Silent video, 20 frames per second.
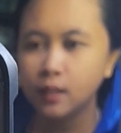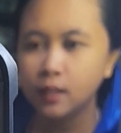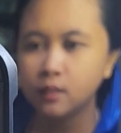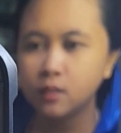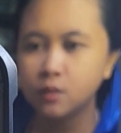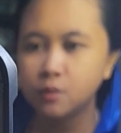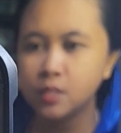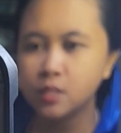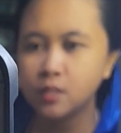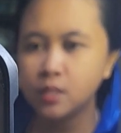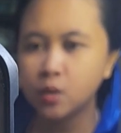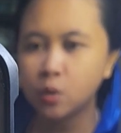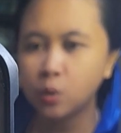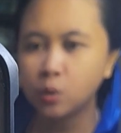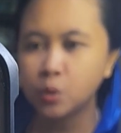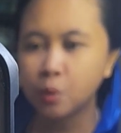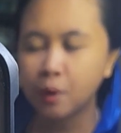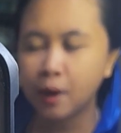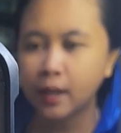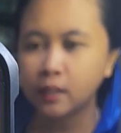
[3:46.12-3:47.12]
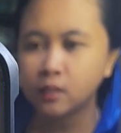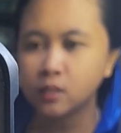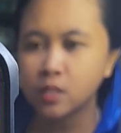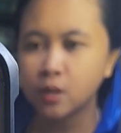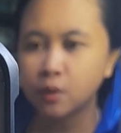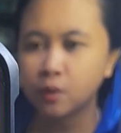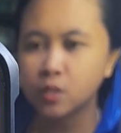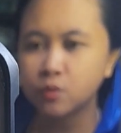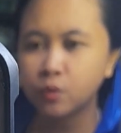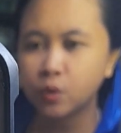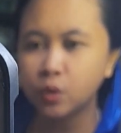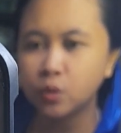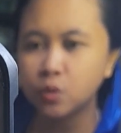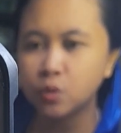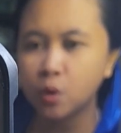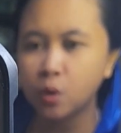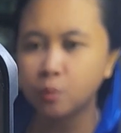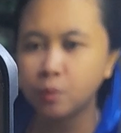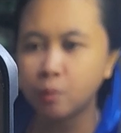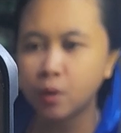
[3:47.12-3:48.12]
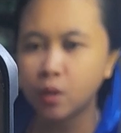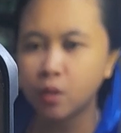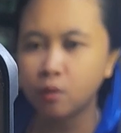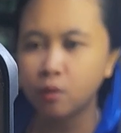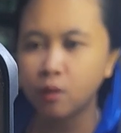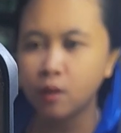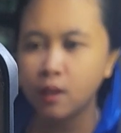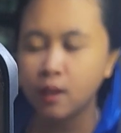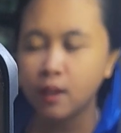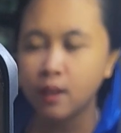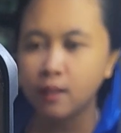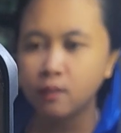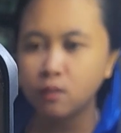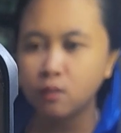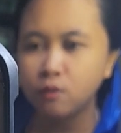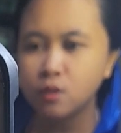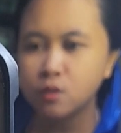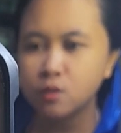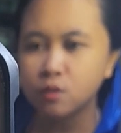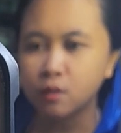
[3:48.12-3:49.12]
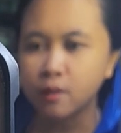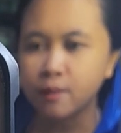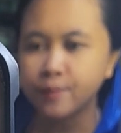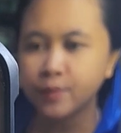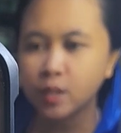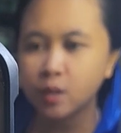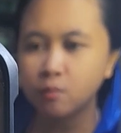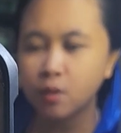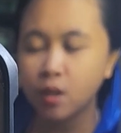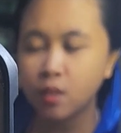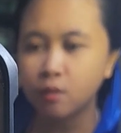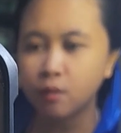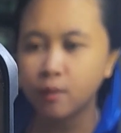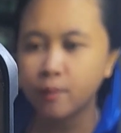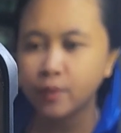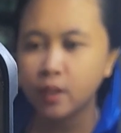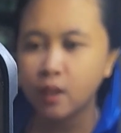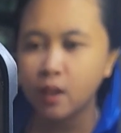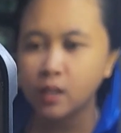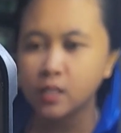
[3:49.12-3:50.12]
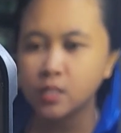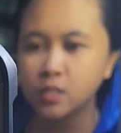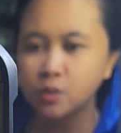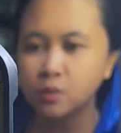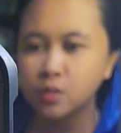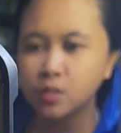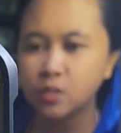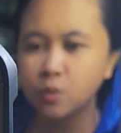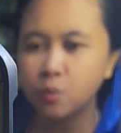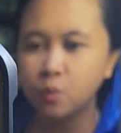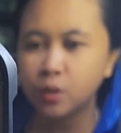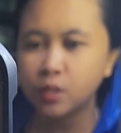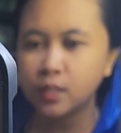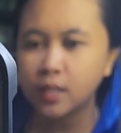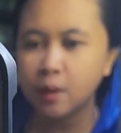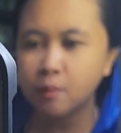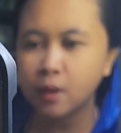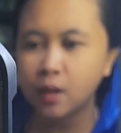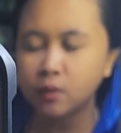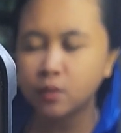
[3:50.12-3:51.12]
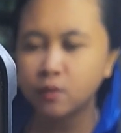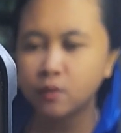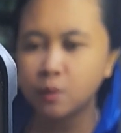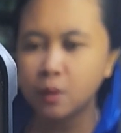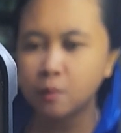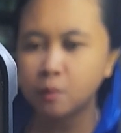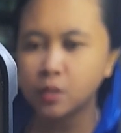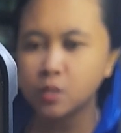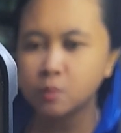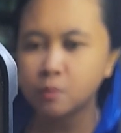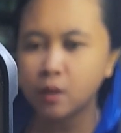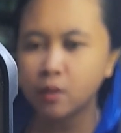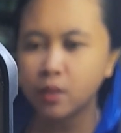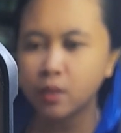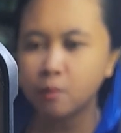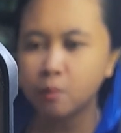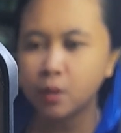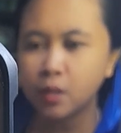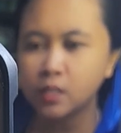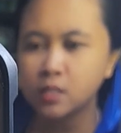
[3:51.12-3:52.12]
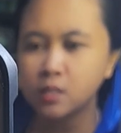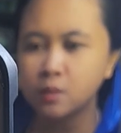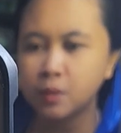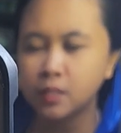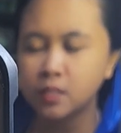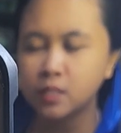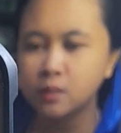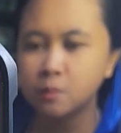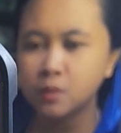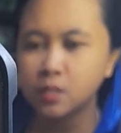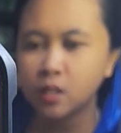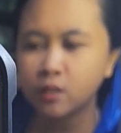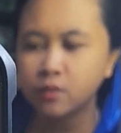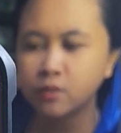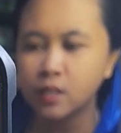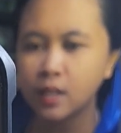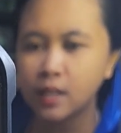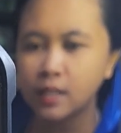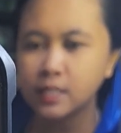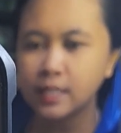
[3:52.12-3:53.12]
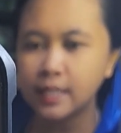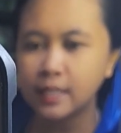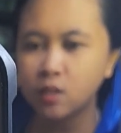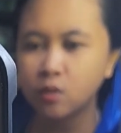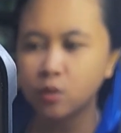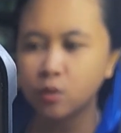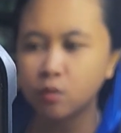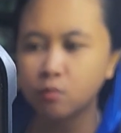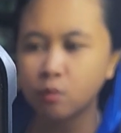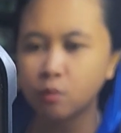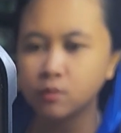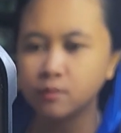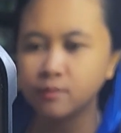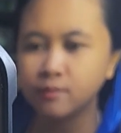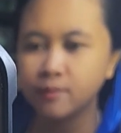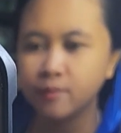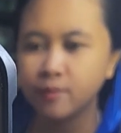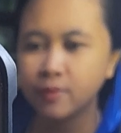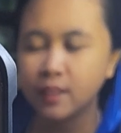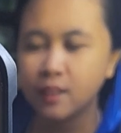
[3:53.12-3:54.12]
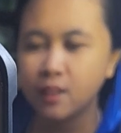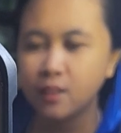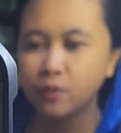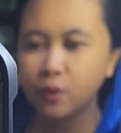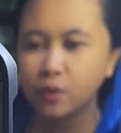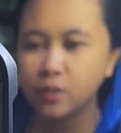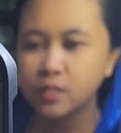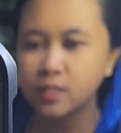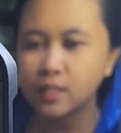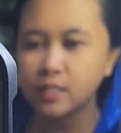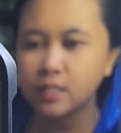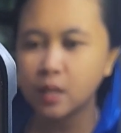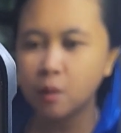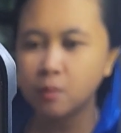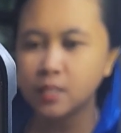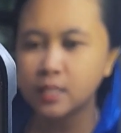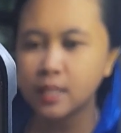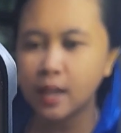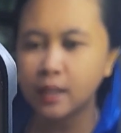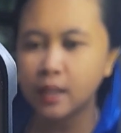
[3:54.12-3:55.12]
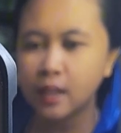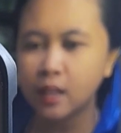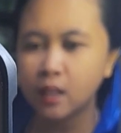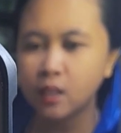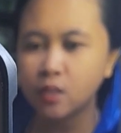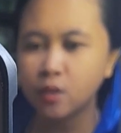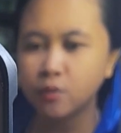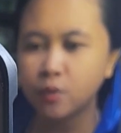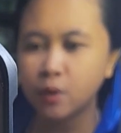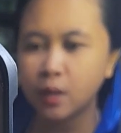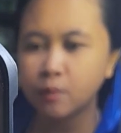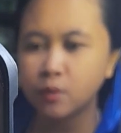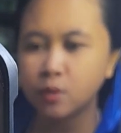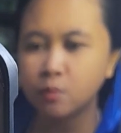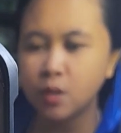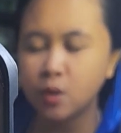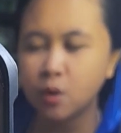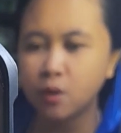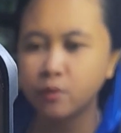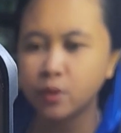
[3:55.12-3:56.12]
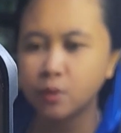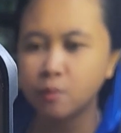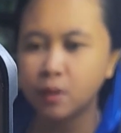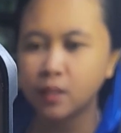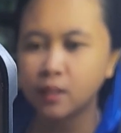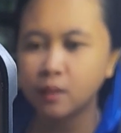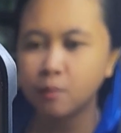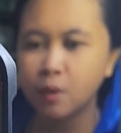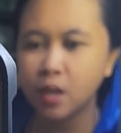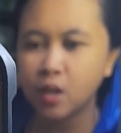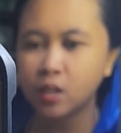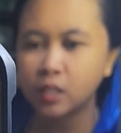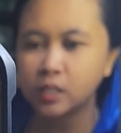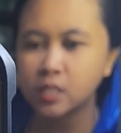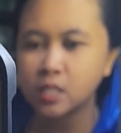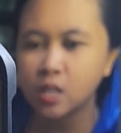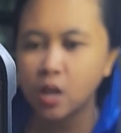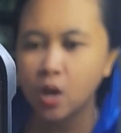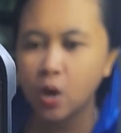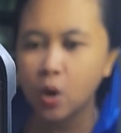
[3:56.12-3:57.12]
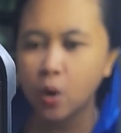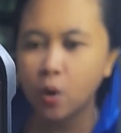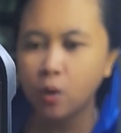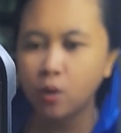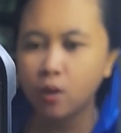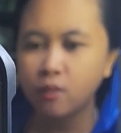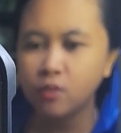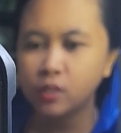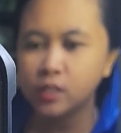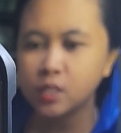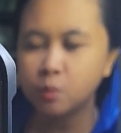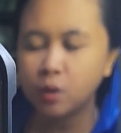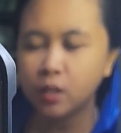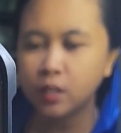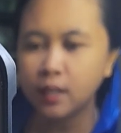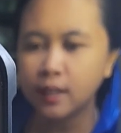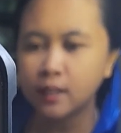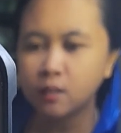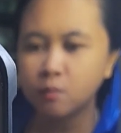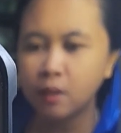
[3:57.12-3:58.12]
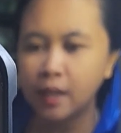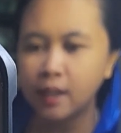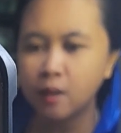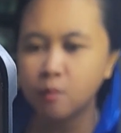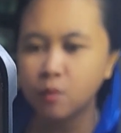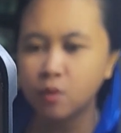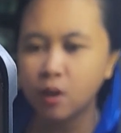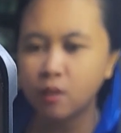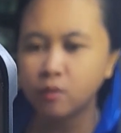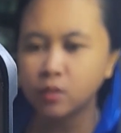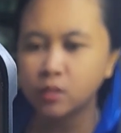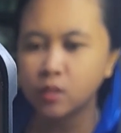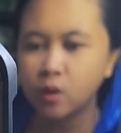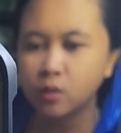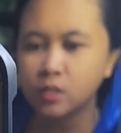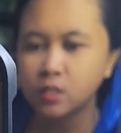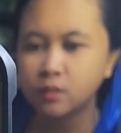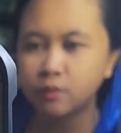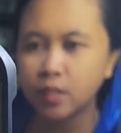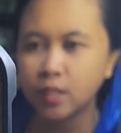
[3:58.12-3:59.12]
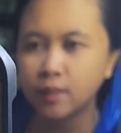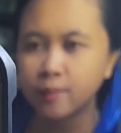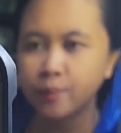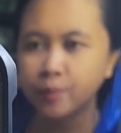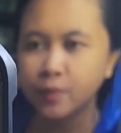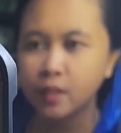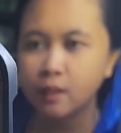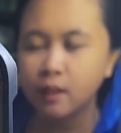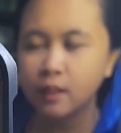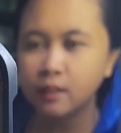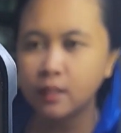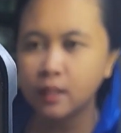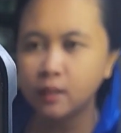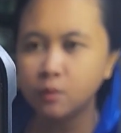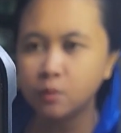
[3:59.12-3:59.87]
The reason I called your highness here is for you to call me mother. In the future, mother. As soon as the word came out of the emperor's mouth, Perez depicted himself slitting her throat. First, Stabastana, enough for him to be covered by cuts all over his body and make him grovel on his feet, and kill